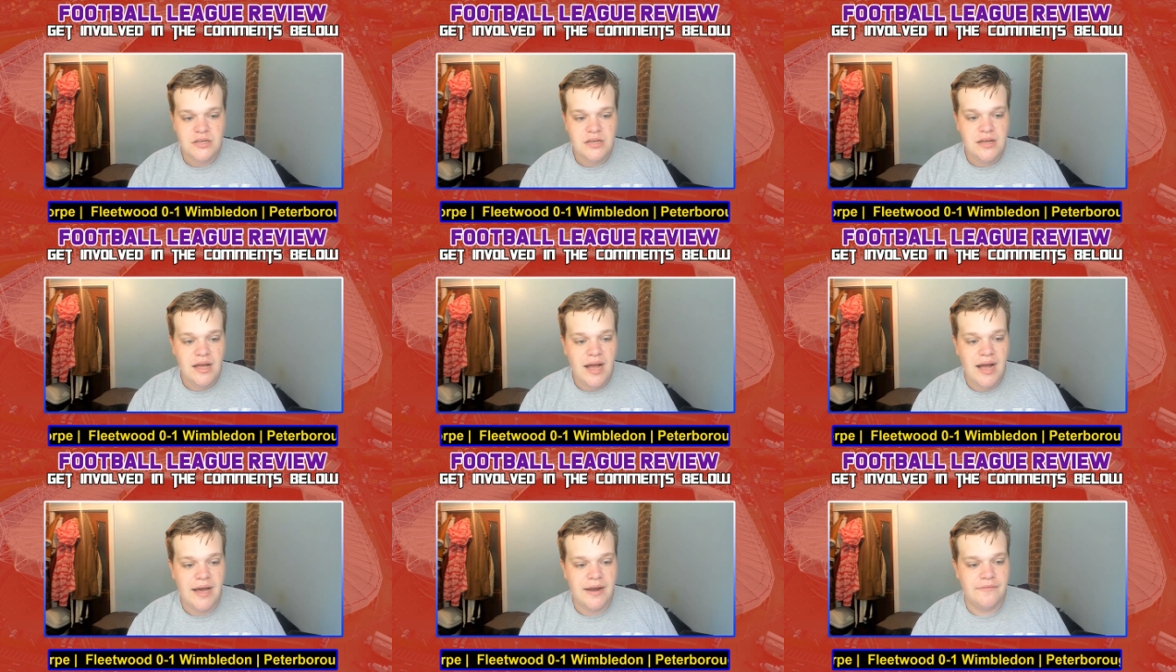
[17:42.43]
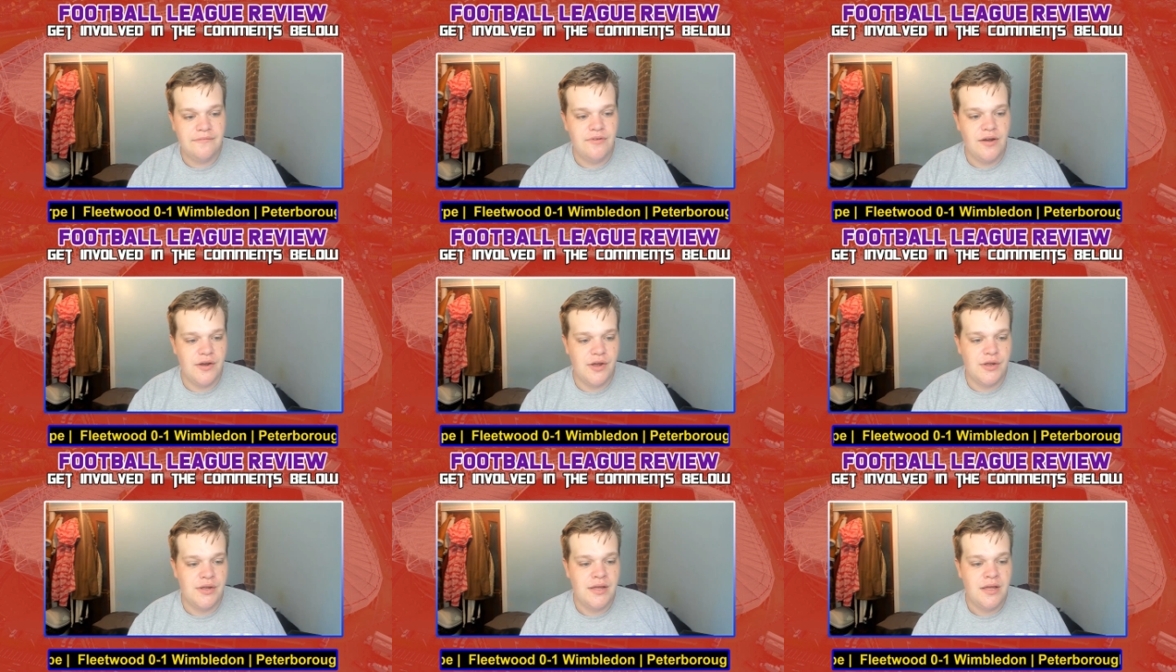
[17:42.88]
had a
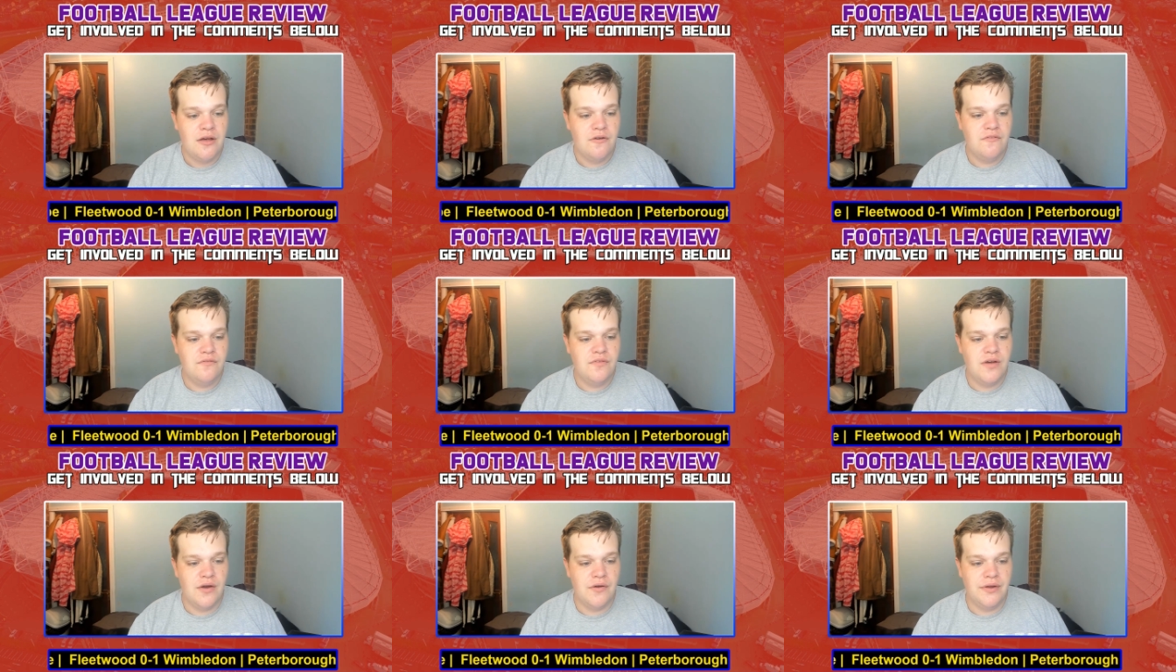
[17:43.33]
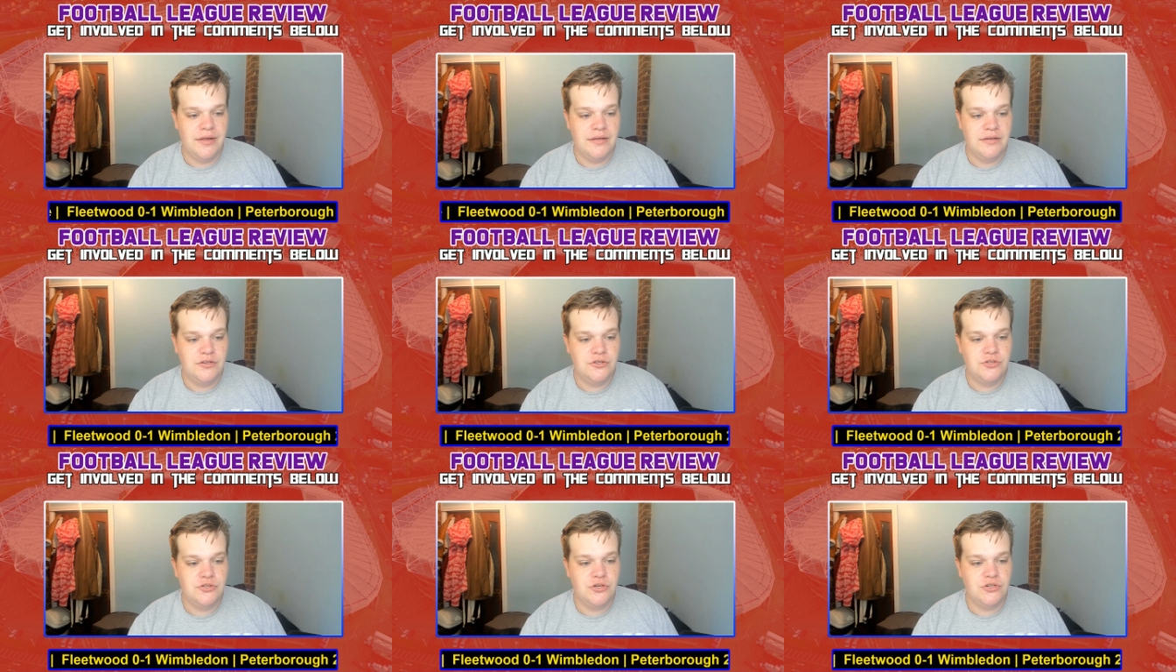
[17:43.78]
very, very
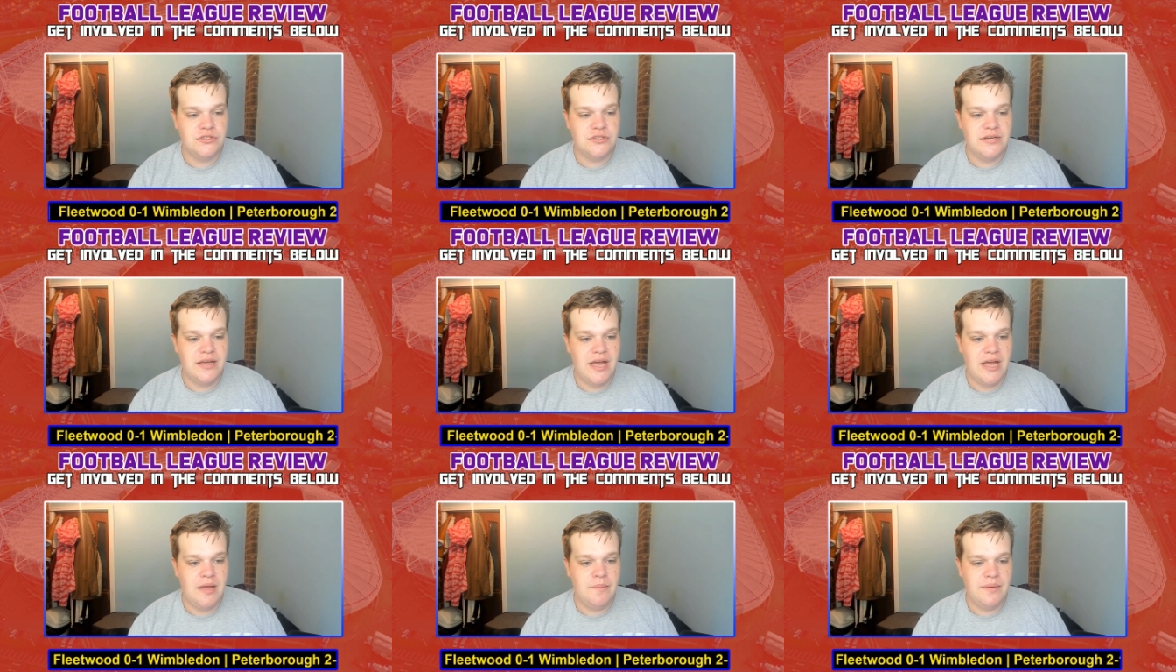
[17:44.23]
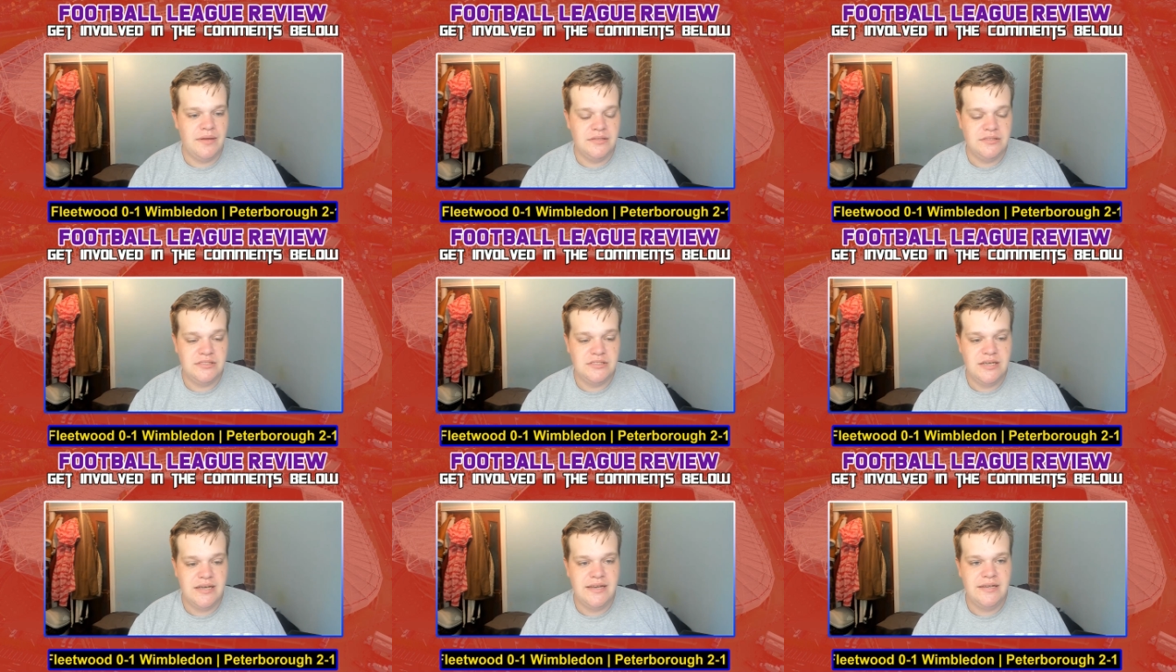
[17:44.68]
good game
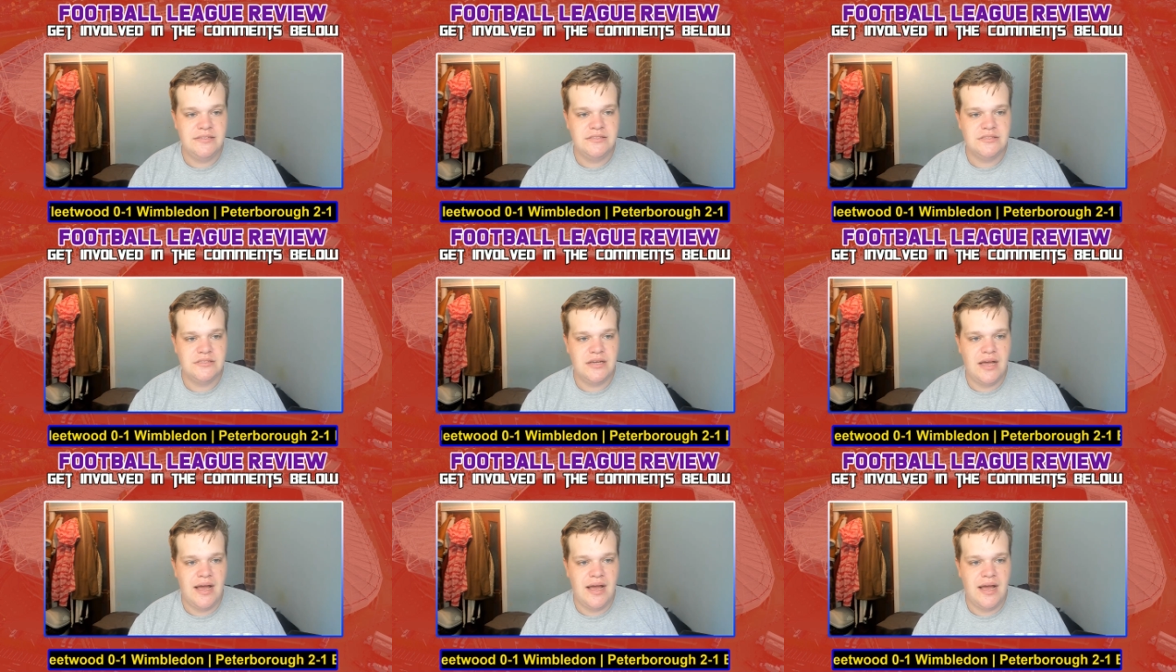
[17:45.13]
indeed,